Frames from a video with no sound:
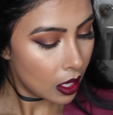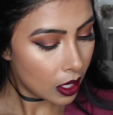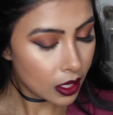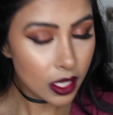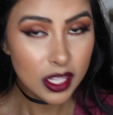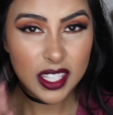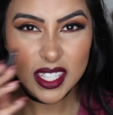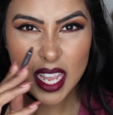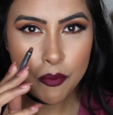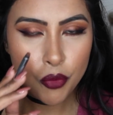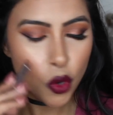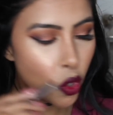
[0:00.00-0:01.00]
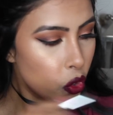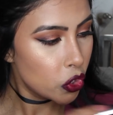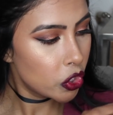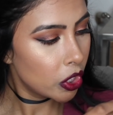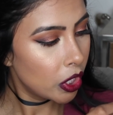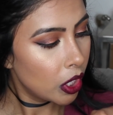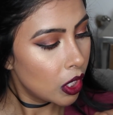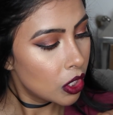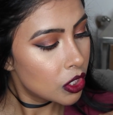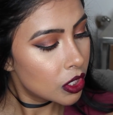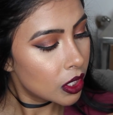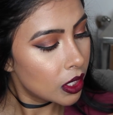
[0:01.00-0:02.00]
And then same brush,
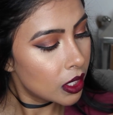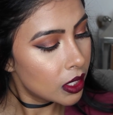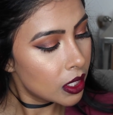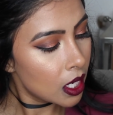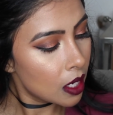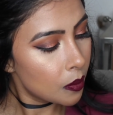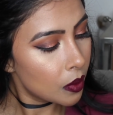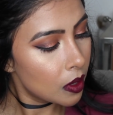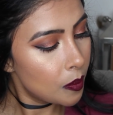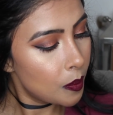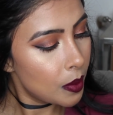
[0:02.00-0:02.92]
just going to tap a